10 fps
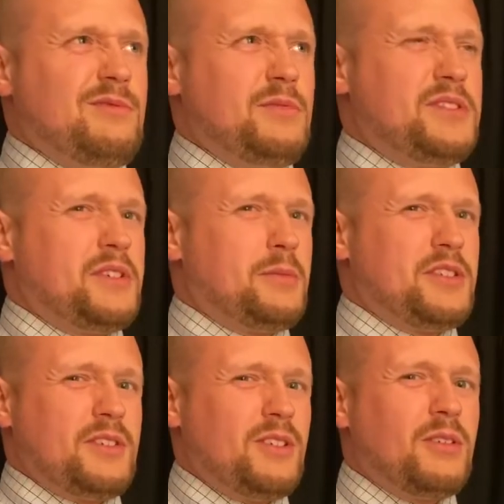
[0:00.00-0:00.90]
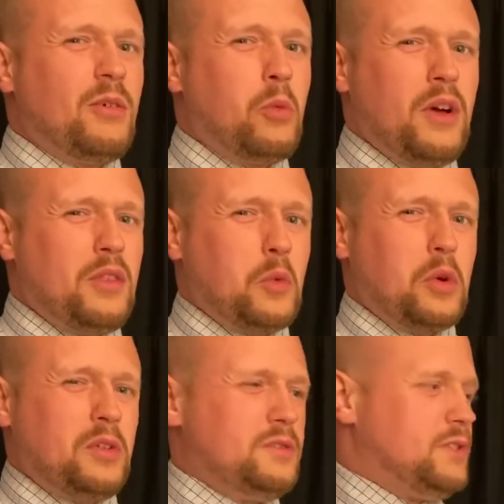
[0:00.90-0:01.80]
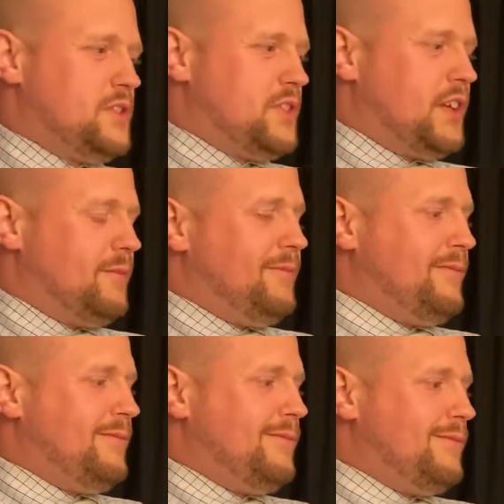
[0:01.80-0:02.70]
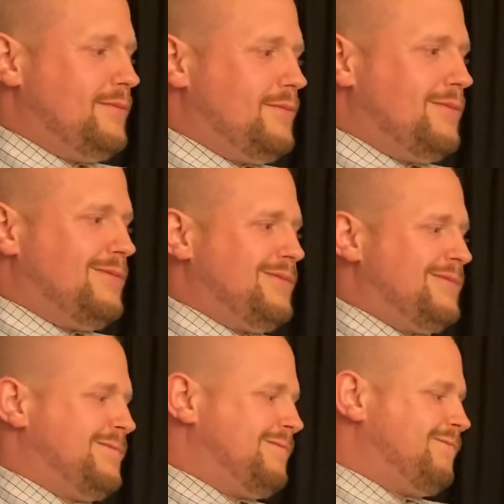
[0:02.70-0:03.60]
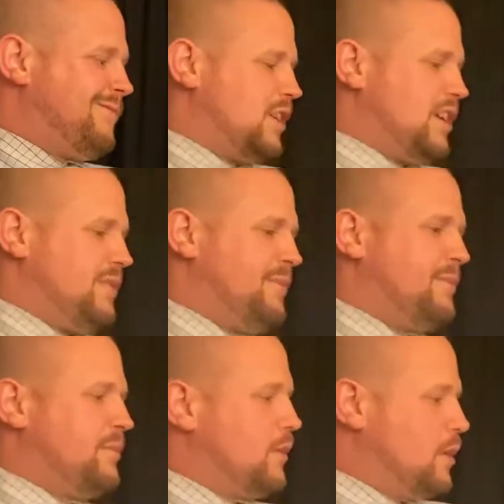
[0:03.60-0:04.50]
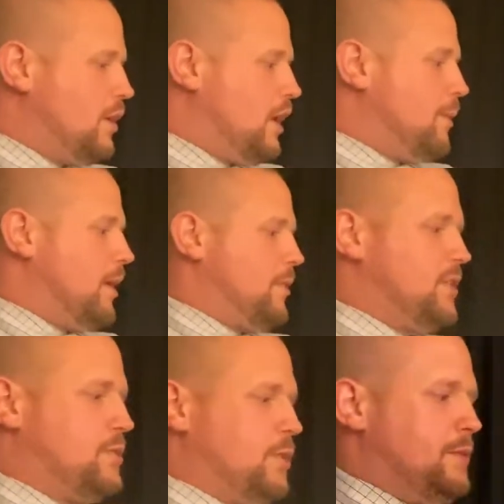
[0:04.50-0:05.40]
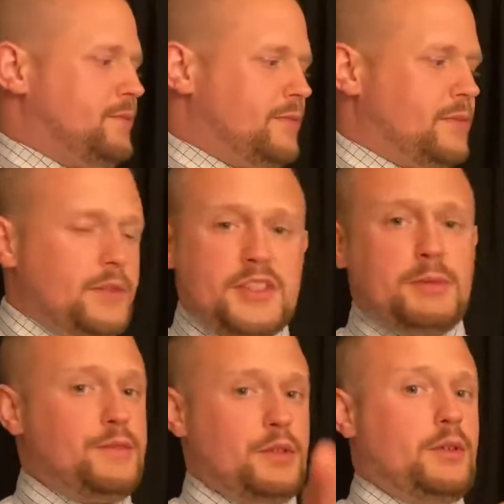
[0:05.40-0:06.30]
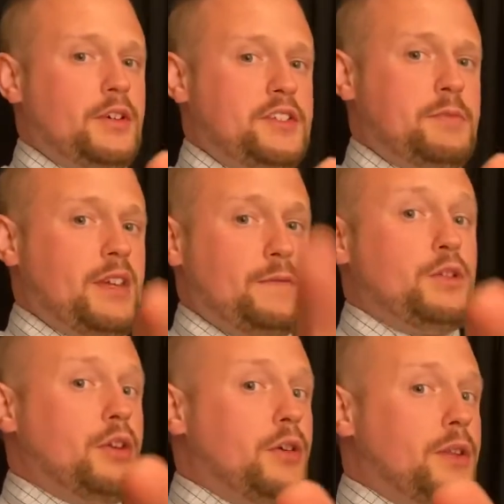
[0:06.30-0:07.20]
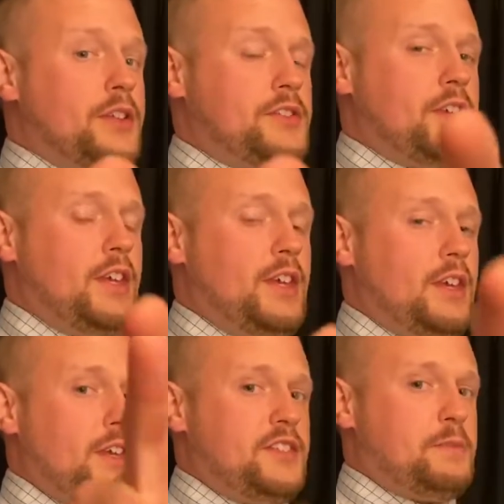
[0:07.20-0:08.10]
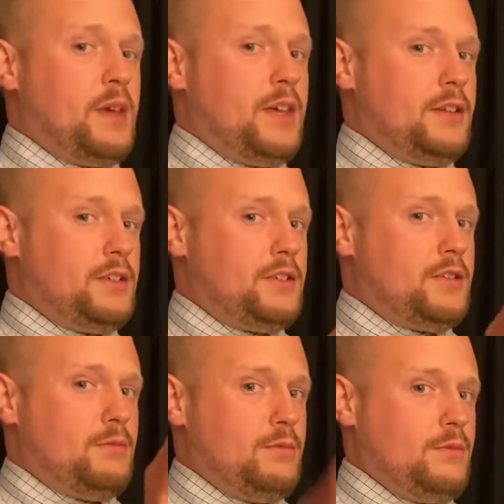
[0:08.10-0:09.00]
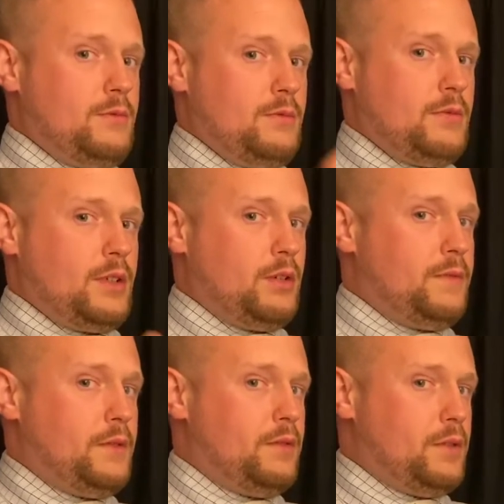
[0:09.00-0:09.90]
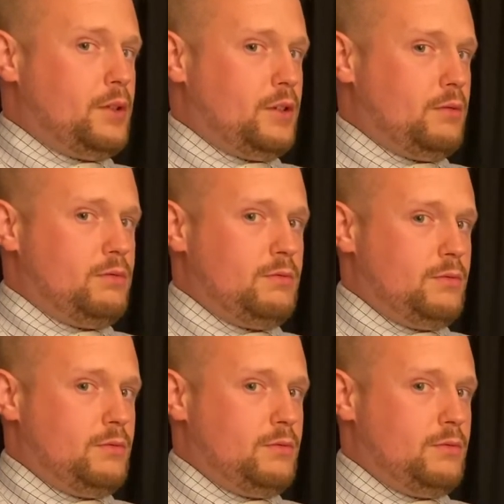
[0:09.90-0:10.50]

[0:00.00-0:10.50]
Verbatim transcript: Mr. Emerson, I don't know what in the world you just said. Okay. How about this one? Some of are, if you know this in Spanish, I know a few of you do,